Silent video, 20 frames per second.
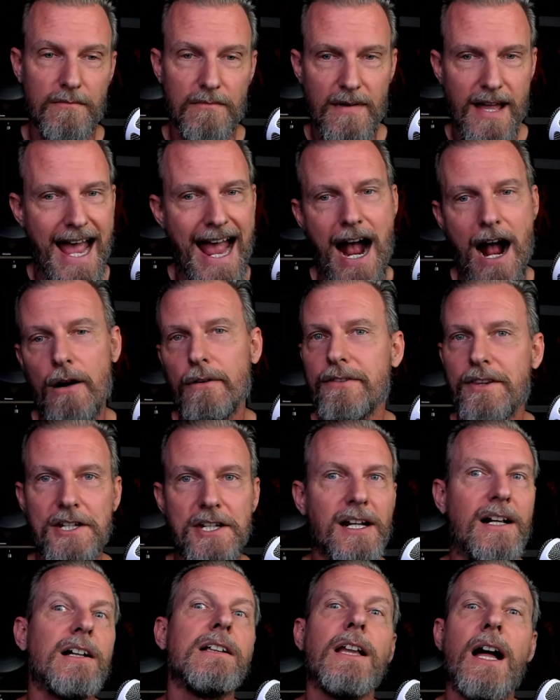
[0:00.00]
how the
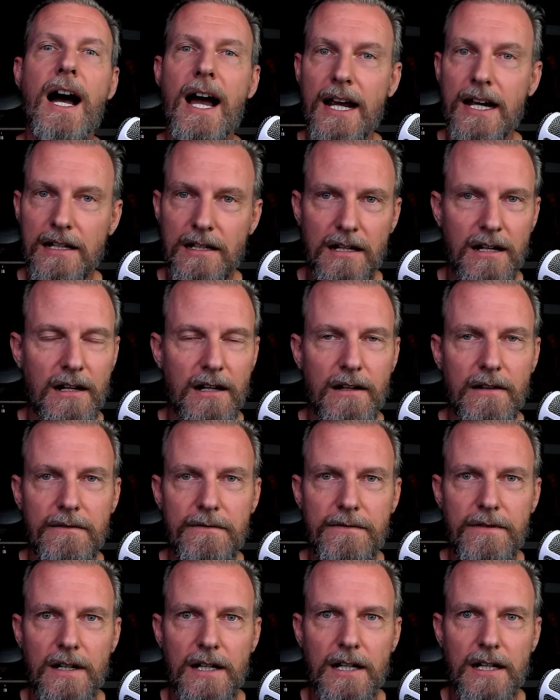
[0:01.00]
decline
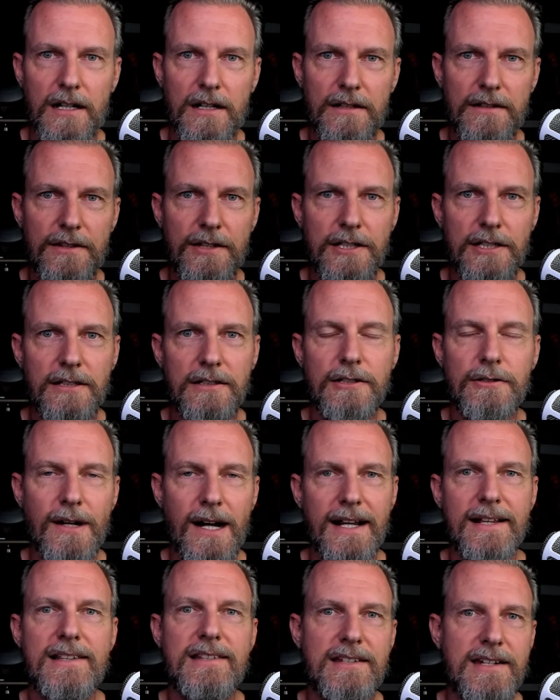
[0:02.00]
of the
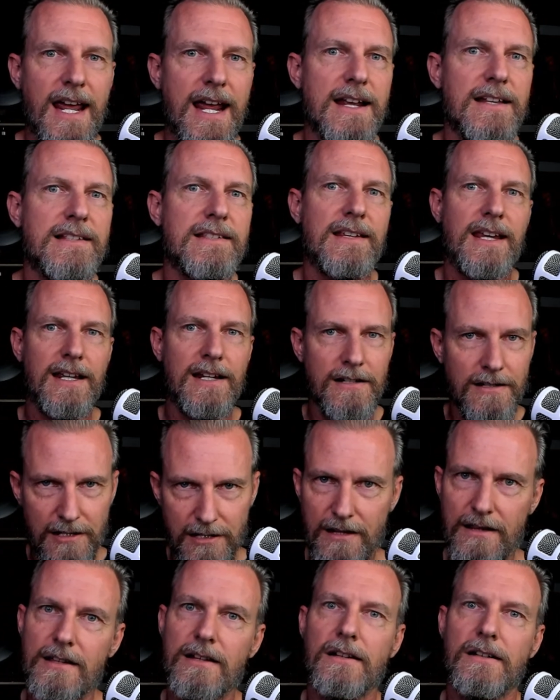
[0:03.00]
United States into
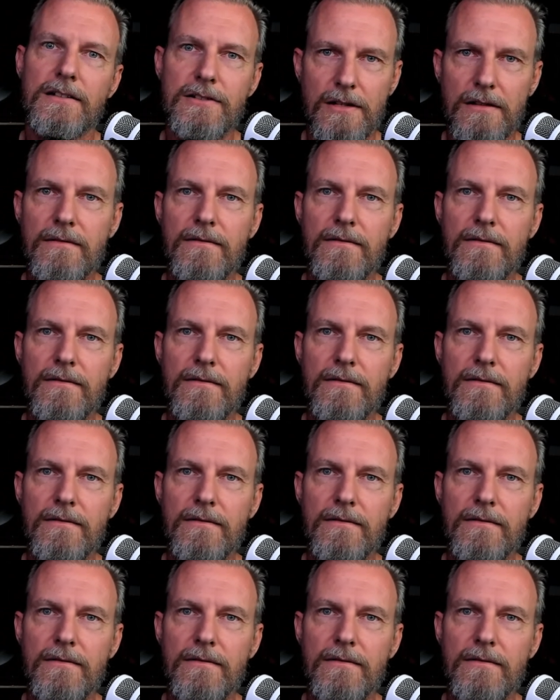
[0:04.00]
the